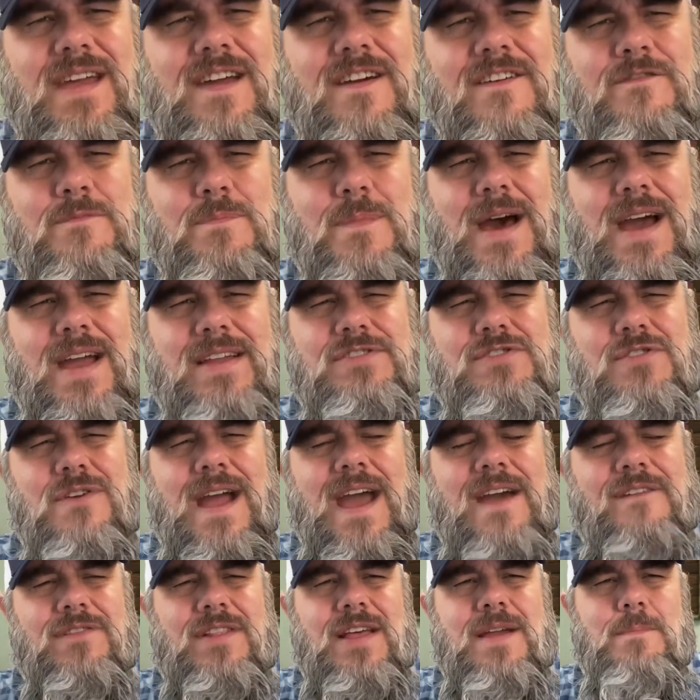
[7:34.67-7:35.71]
of my
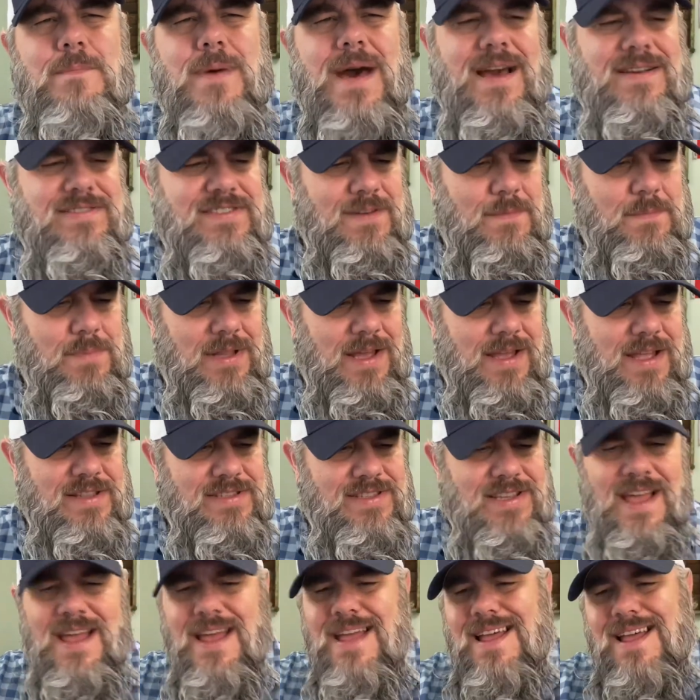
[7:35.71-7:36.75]
traveling box of
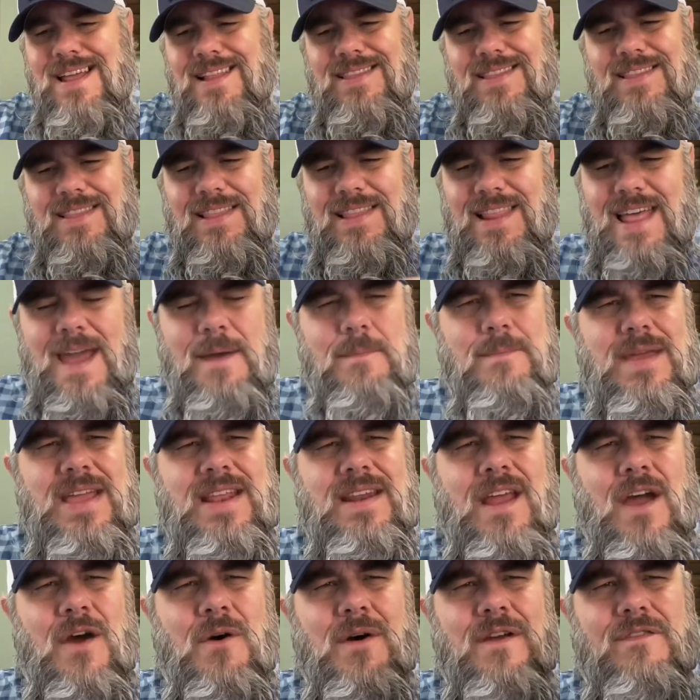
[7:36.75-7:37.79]
blends. Let me
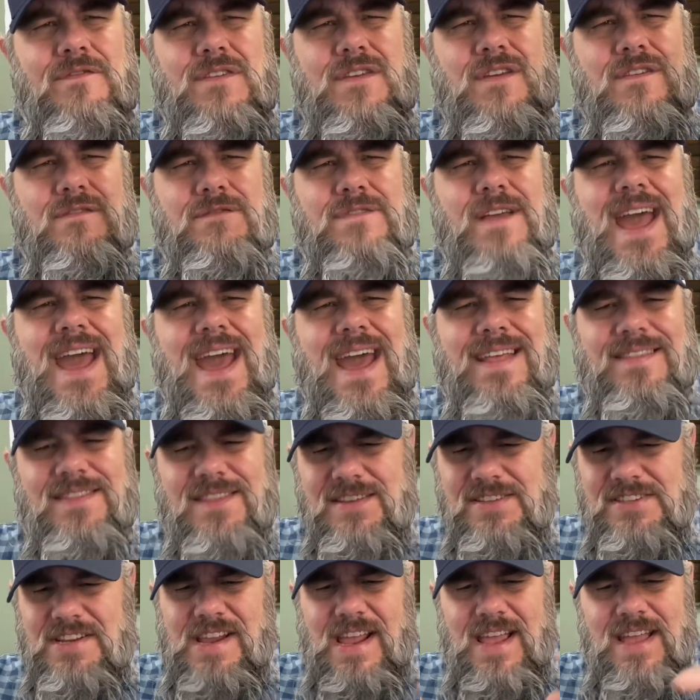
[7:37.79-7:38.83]
know if you've had
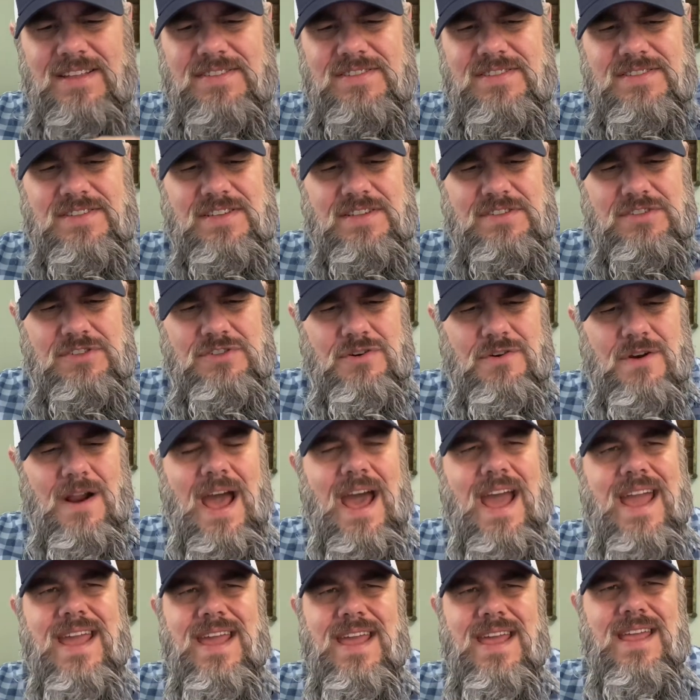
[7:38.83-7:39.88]
the chance to
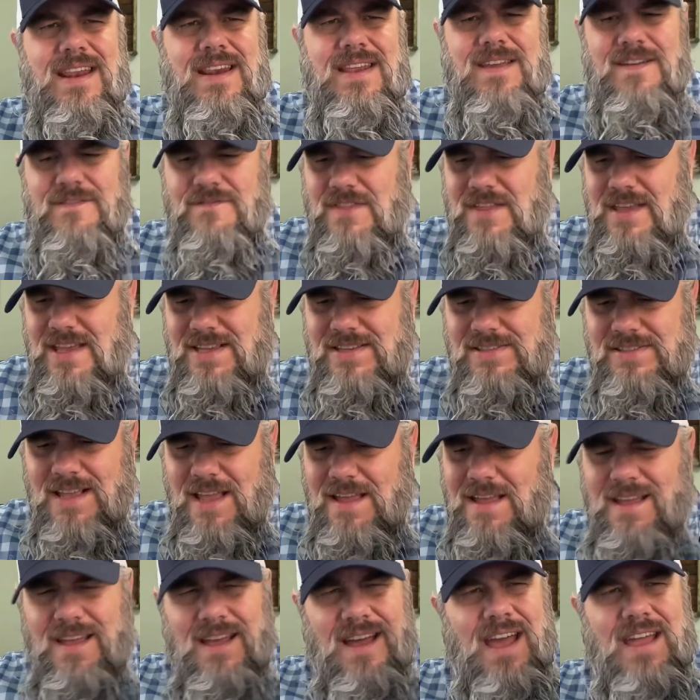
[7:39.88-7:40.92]
try any of these.
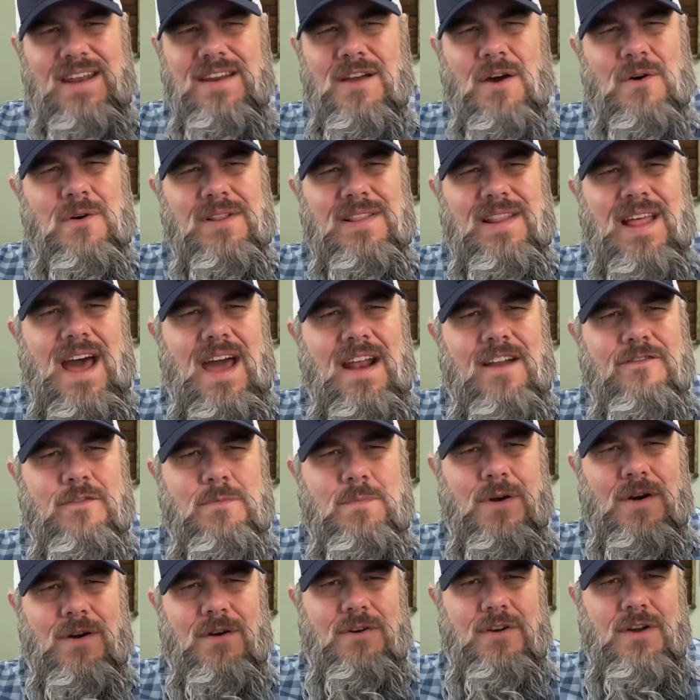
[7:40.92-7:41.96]
I know a lot of
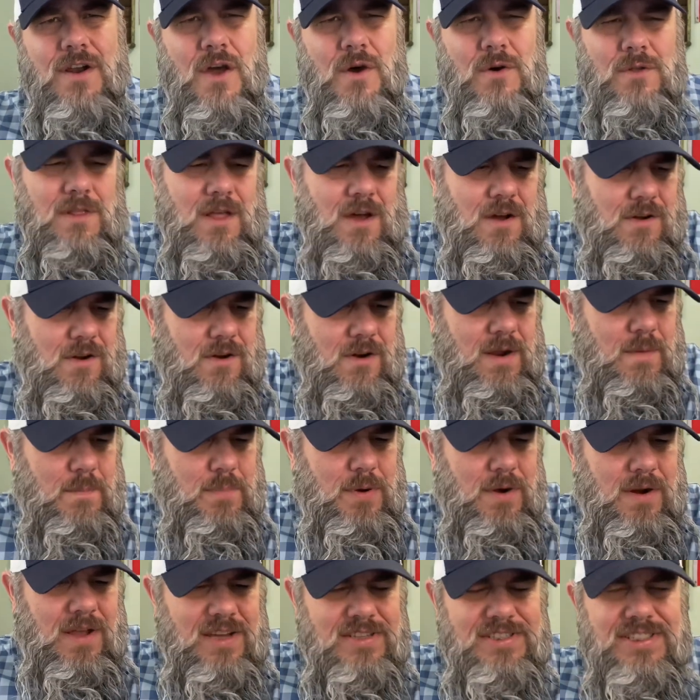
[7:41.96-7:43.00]
them are no longer in
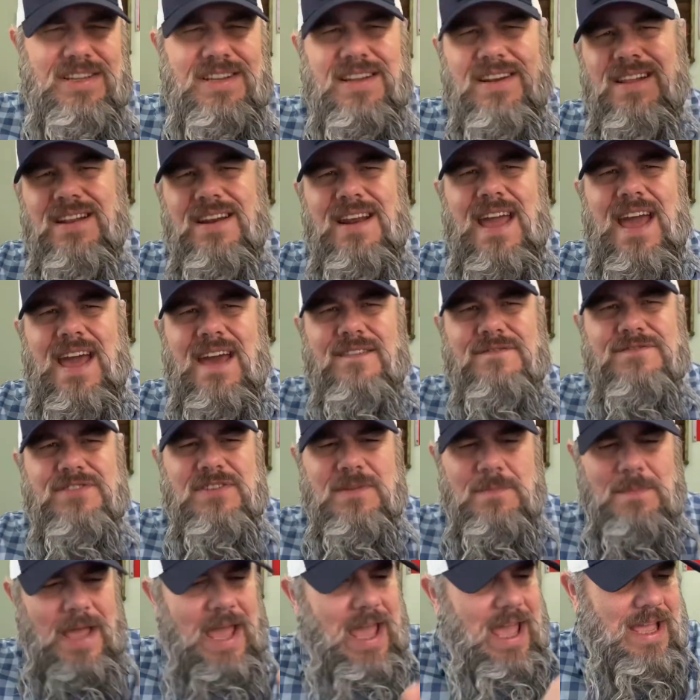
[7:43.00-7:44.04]
production and have
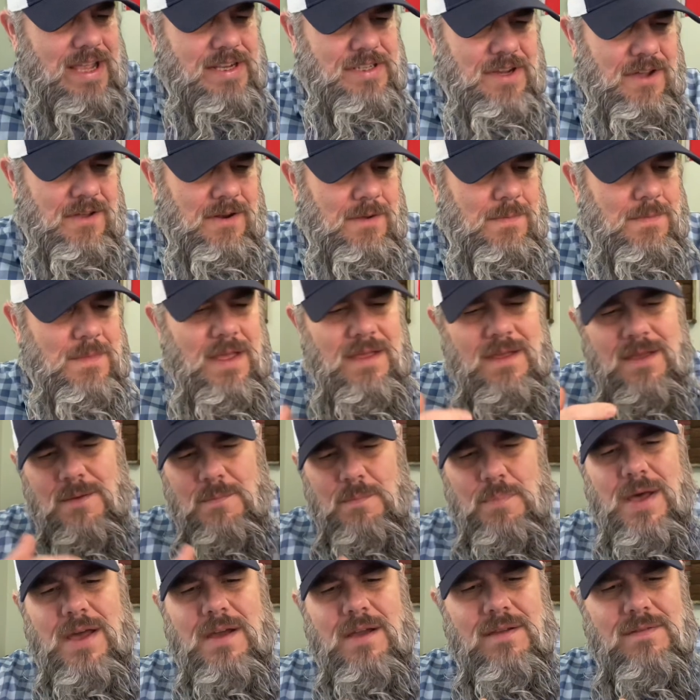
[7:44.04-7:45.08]
some age on them,
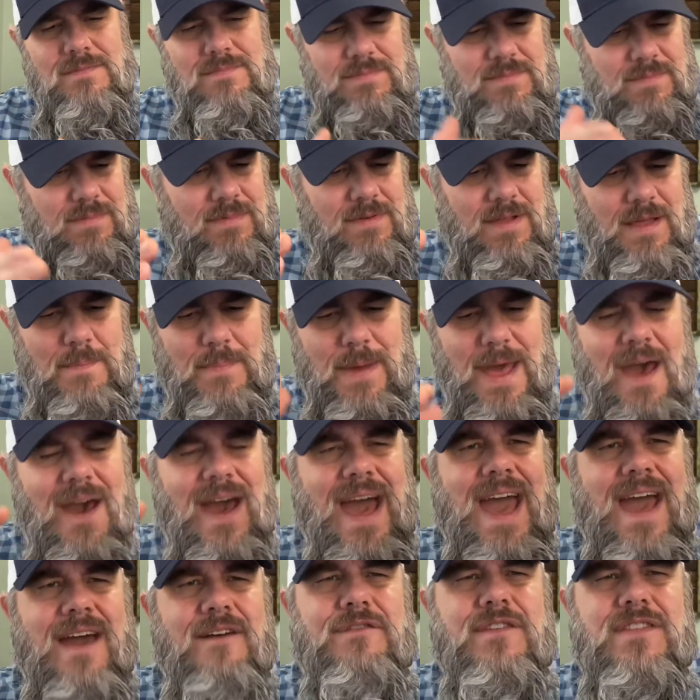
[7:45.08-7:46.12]
but about
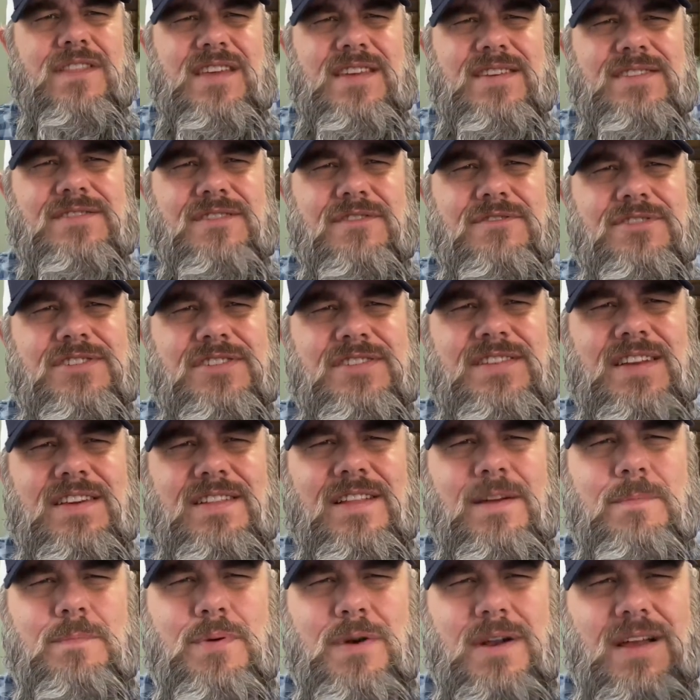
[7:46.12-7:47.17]
half of these are
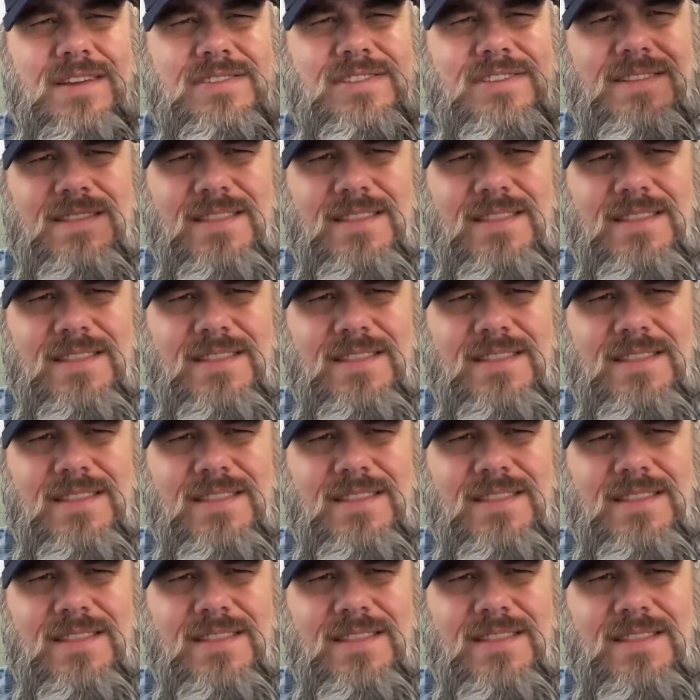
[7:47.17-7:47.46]
still in production.